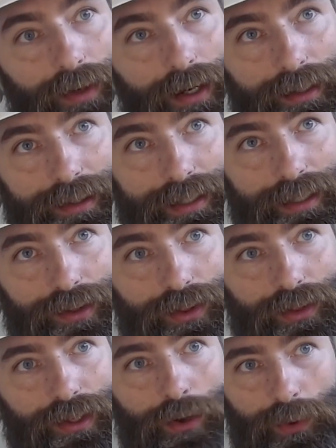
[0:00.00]
I think,
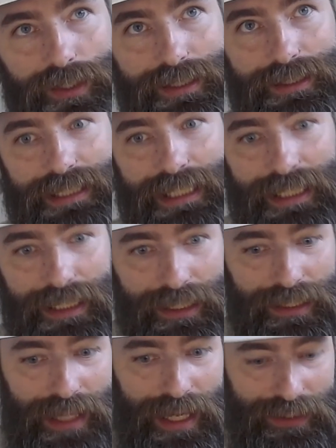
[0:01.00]
we're
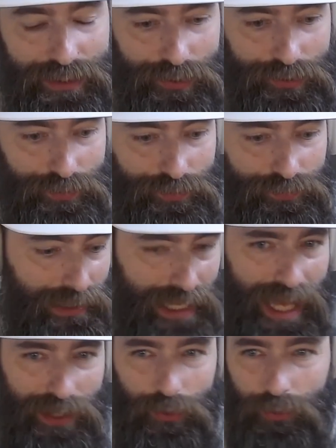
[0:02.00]
seeing that sort of
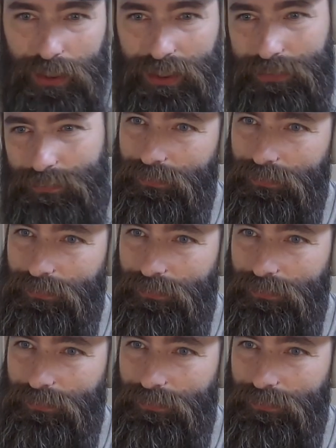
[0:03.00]
category